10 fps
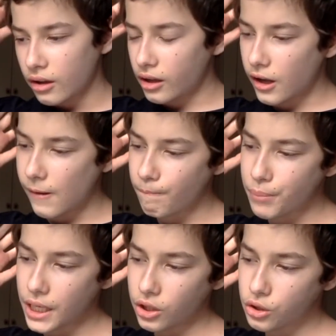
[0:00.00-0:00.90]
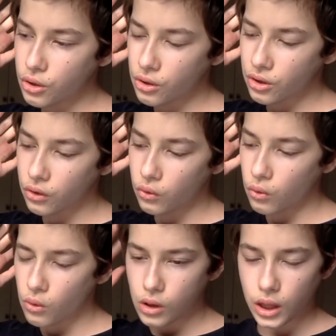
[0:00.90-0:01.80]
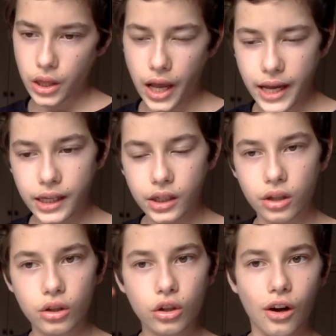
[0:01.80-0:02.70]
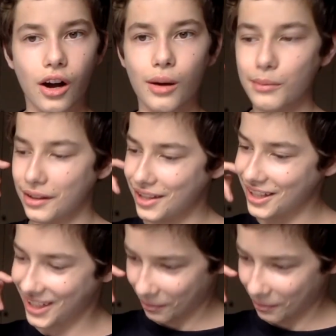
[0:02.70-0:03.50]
Um, be sure to like, comment, and